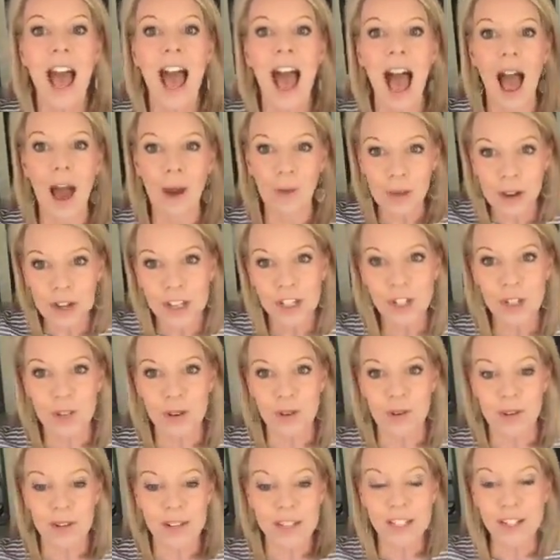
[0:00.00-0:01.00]
I want
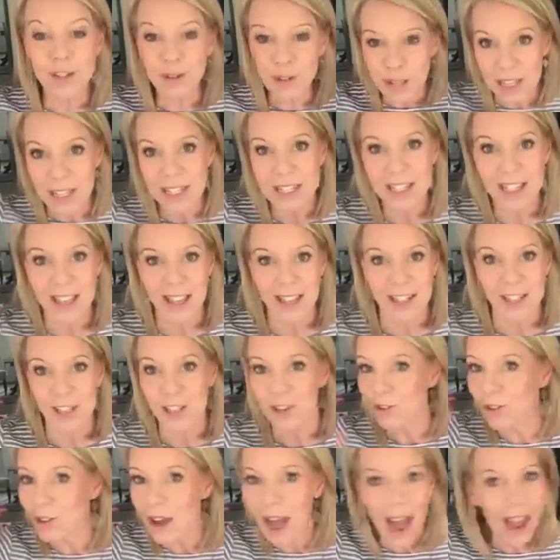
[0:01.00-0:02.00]
you to do these things.
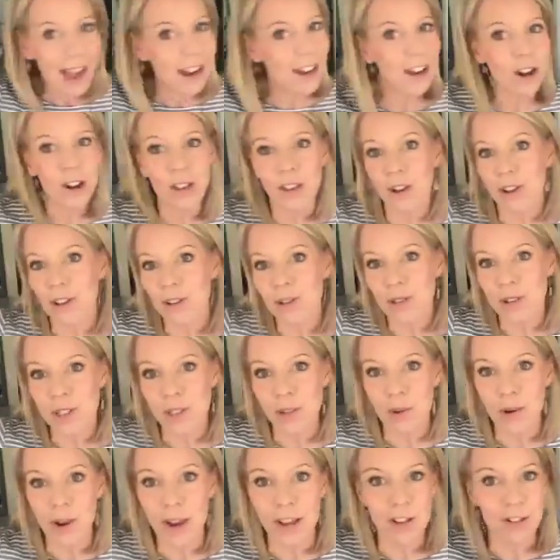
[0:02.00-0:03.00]
You're not going to go to the grocery
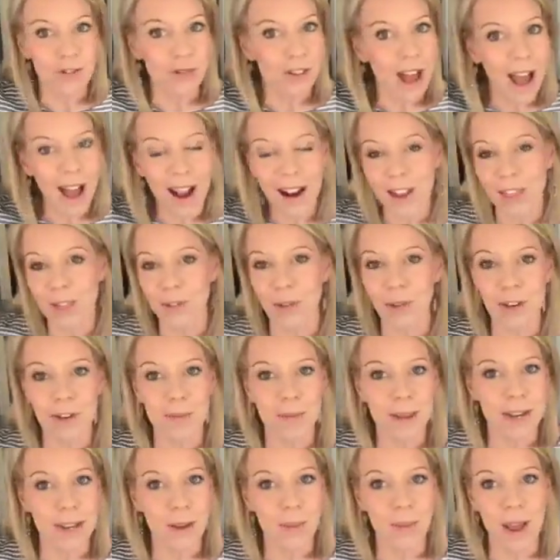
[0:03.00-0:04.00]
store and you're not going to throw your
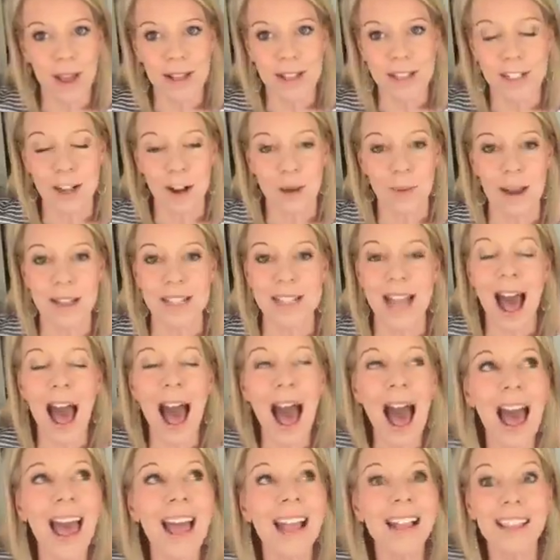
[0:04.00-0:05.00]
money away on Starbucks.
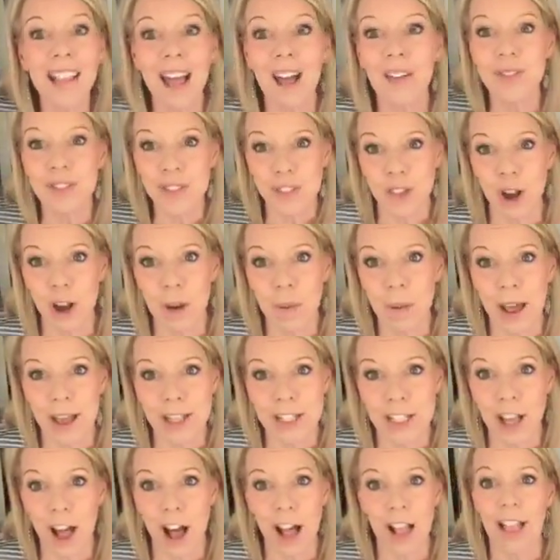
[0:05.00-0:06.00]
I love
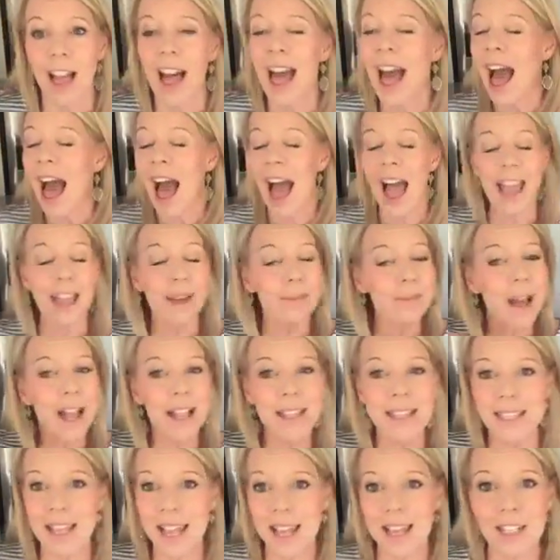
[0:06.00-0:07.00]
Starbucks, y'all. I am
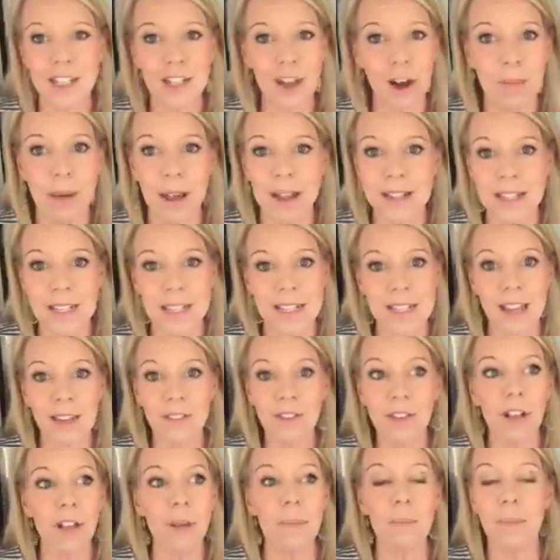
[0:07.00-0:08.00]
not saying Starbucks is
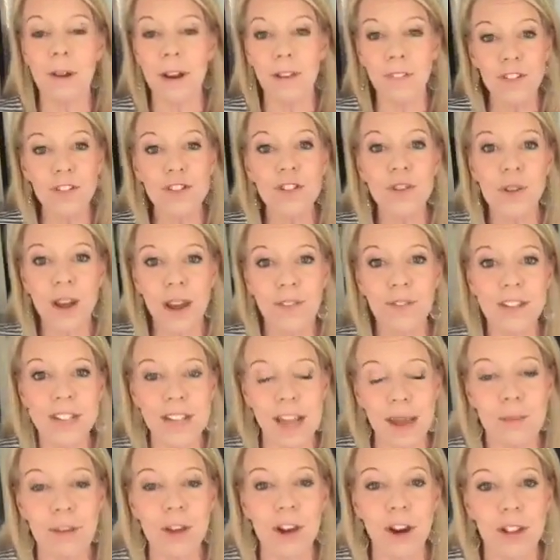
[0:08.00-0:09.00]
evil, but if you do it every
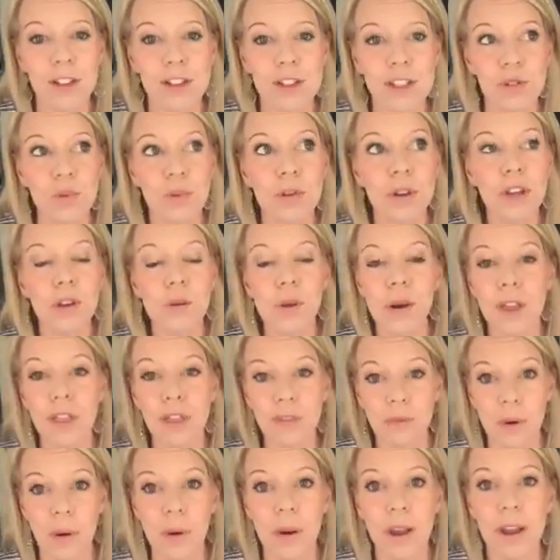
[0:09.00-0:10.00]
time you go to the store, you are
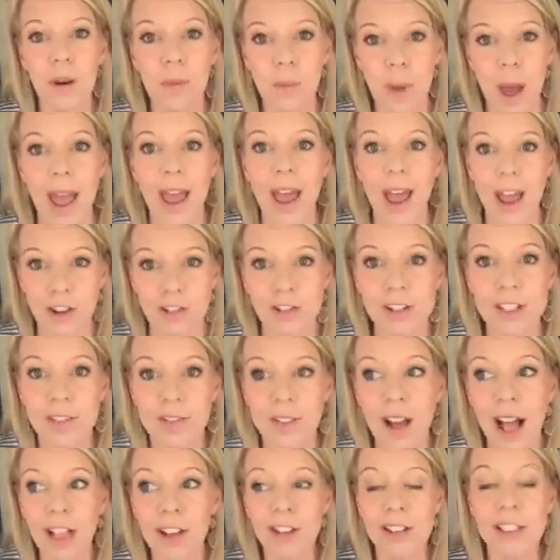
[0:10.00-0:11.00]
throwing away hundreds of
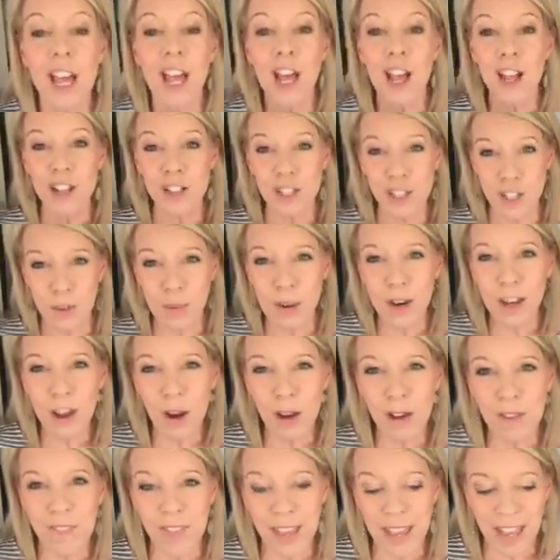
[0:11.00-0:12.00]
dollars. Do you want to go
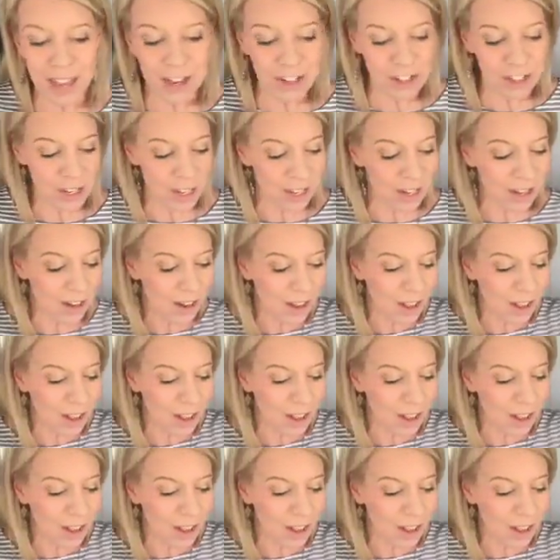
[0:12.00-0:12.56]
on vacation